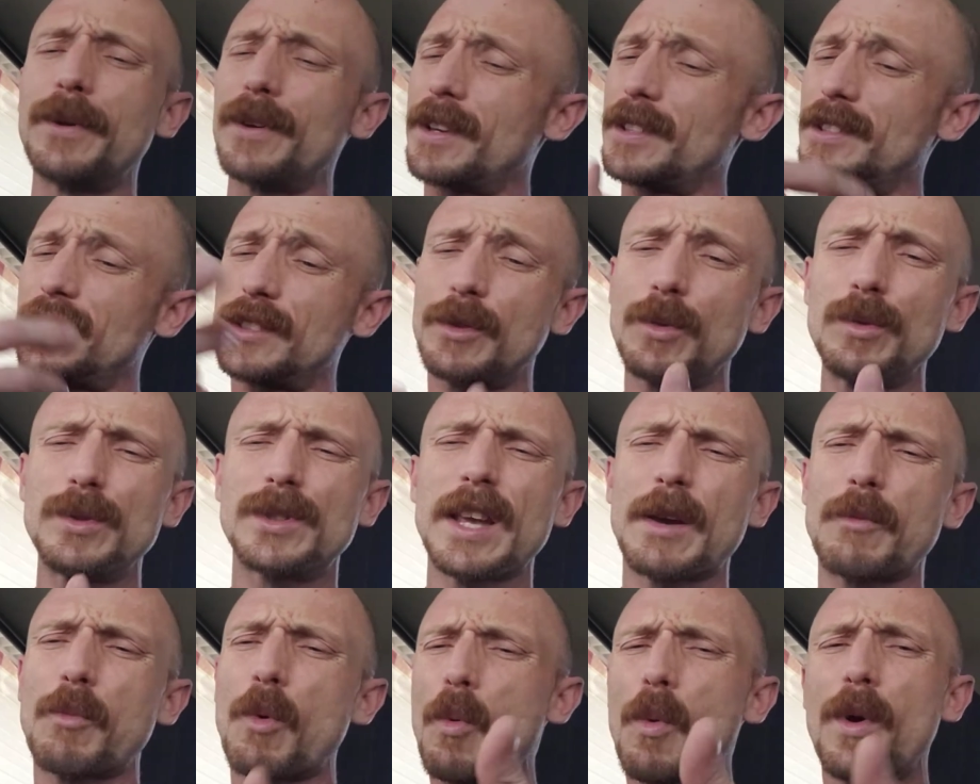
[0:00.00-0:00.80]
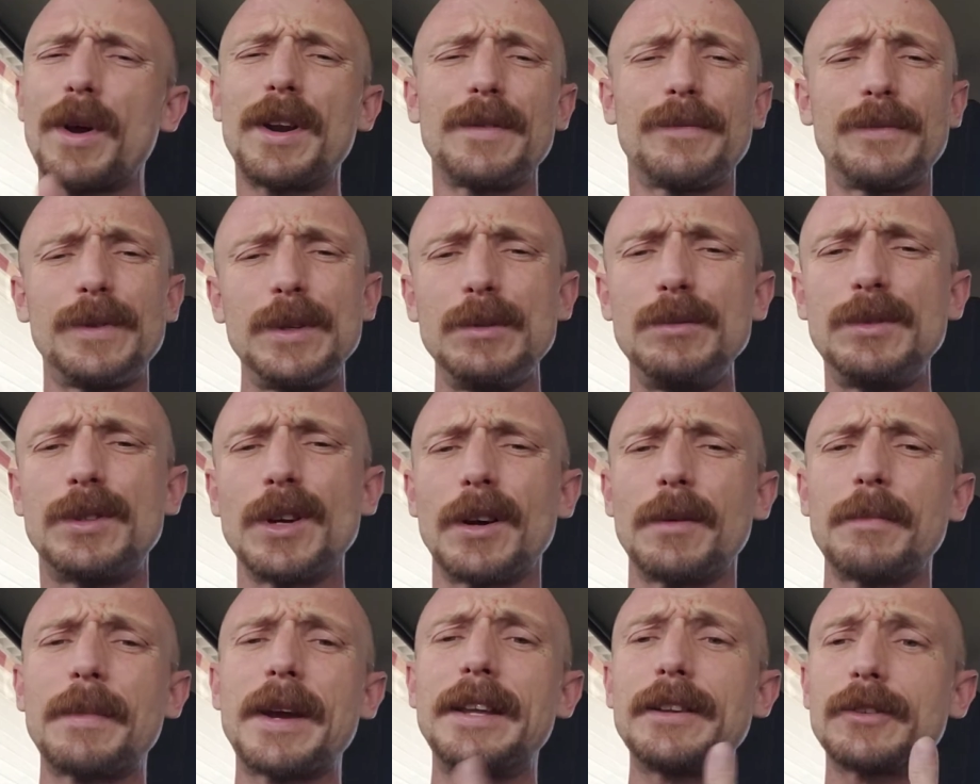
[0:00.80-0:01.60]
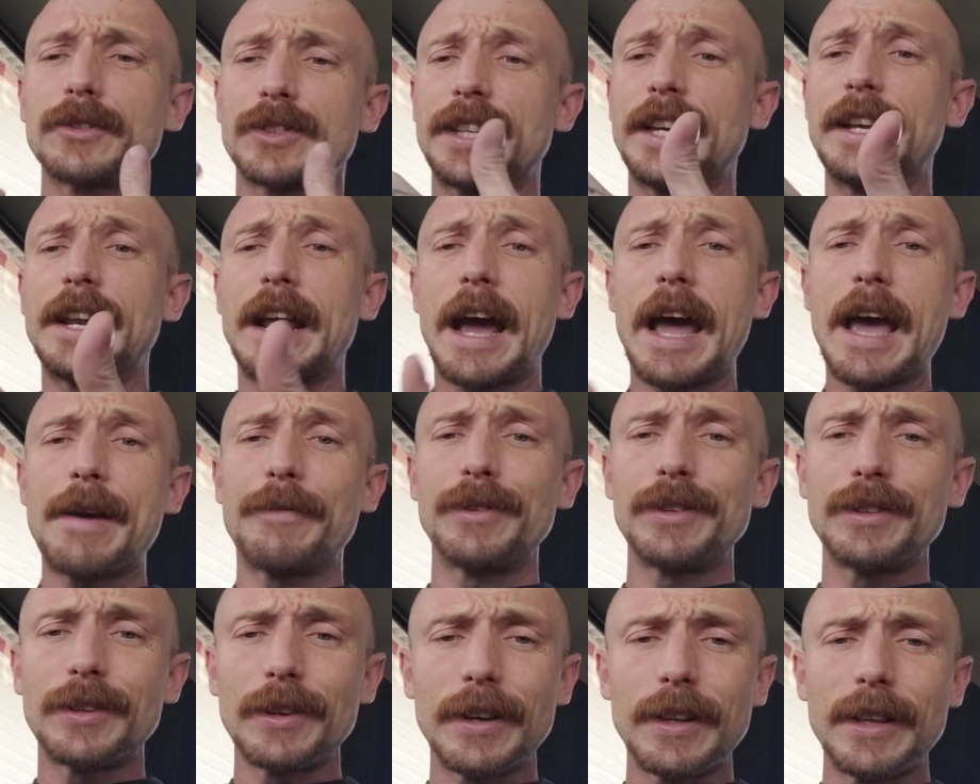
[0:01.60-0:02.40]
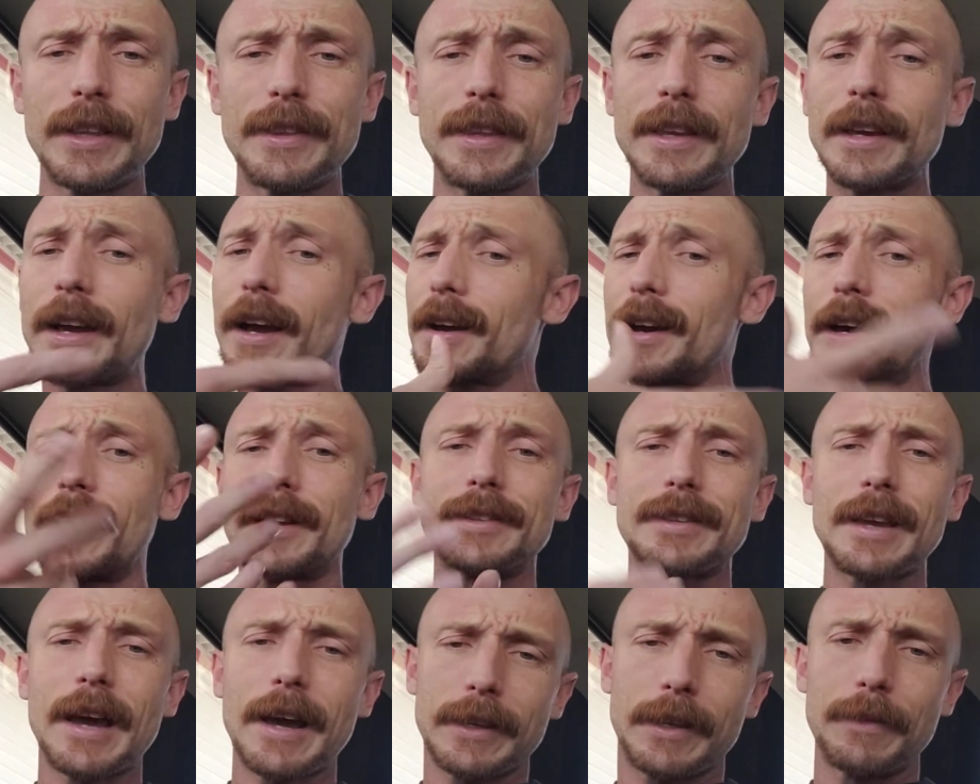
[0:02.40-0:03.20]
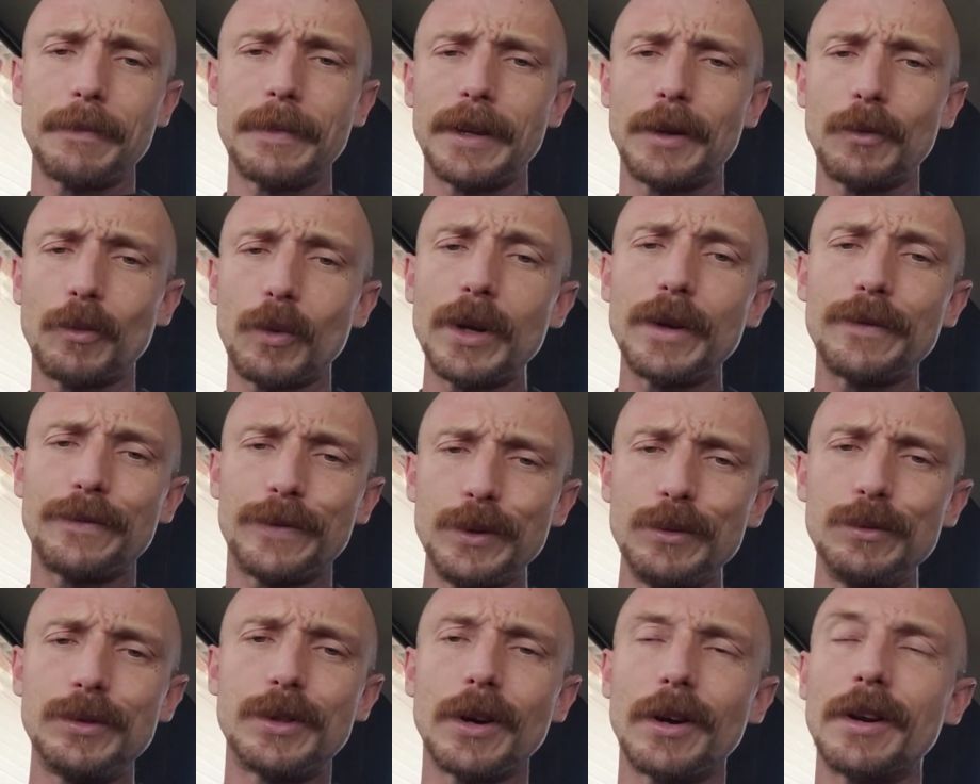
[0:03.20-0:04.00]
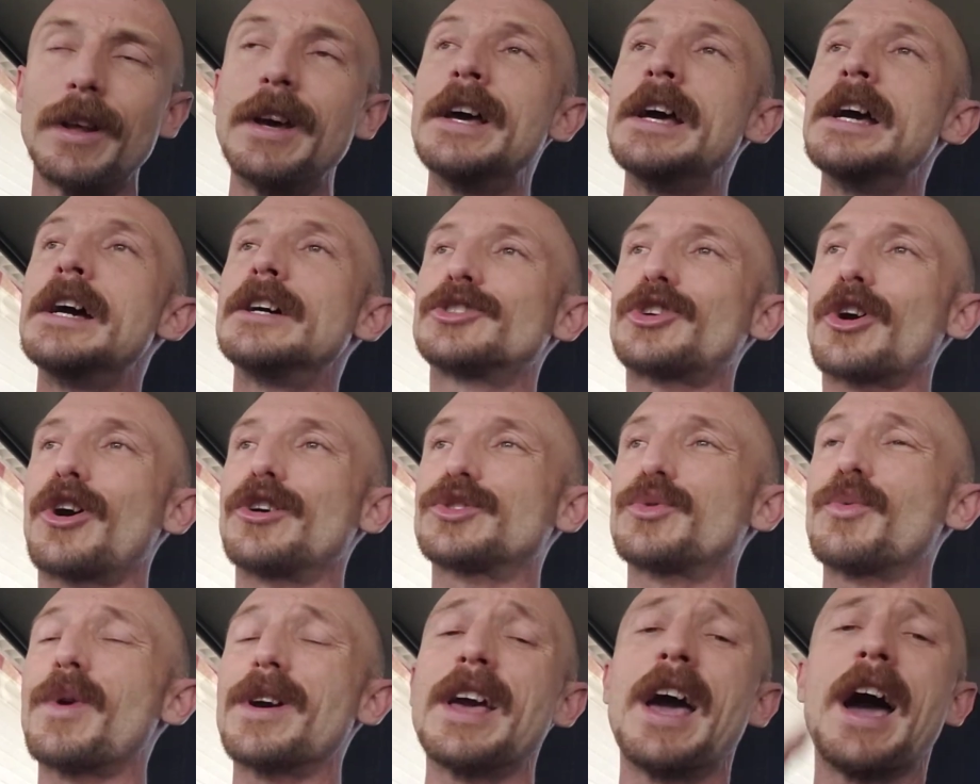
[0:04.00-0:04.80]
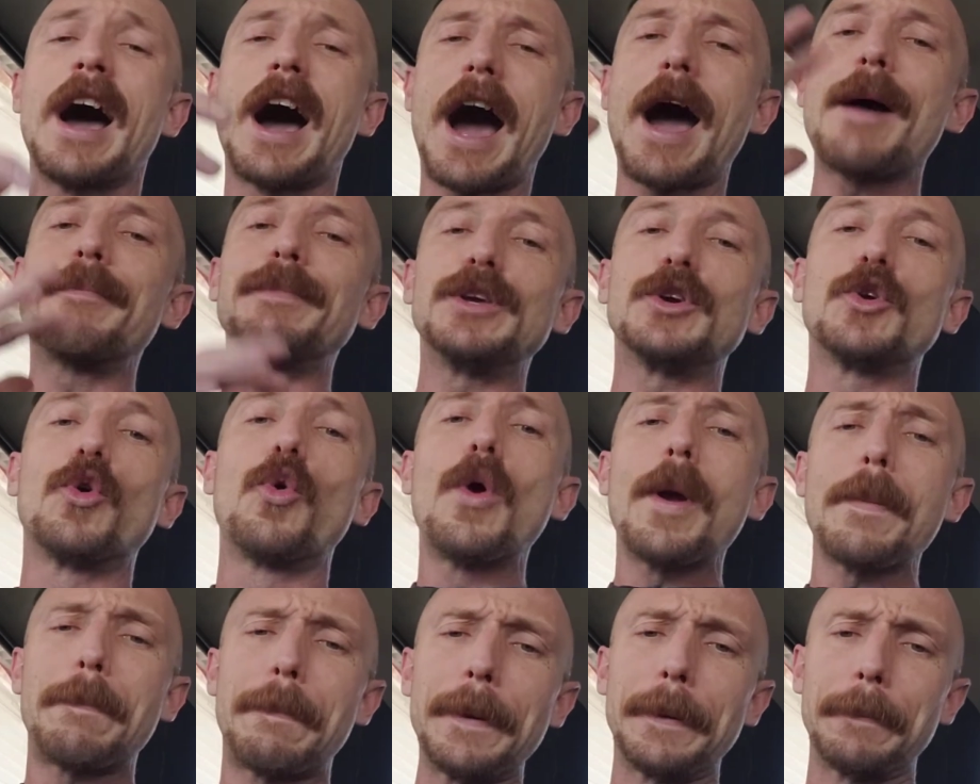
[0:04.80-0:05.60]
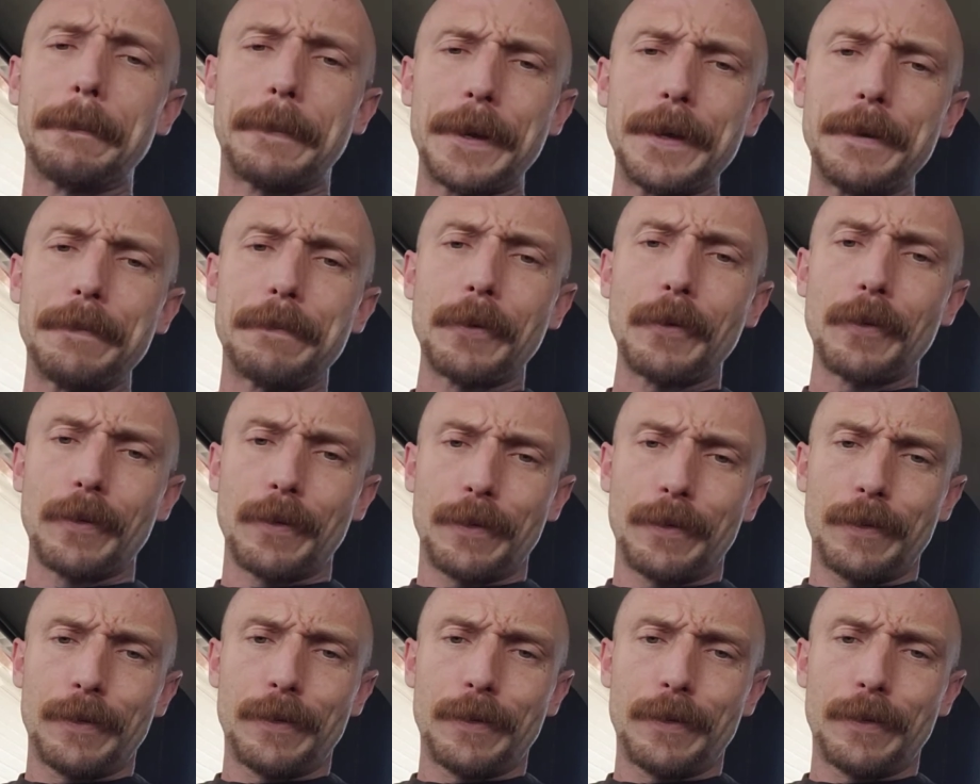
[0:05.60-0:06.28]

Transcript: Because dude's like, well, what have you done, man? You're saying I haven't done anything. I got to document it. What have you done, Charleston White? I'm equipping people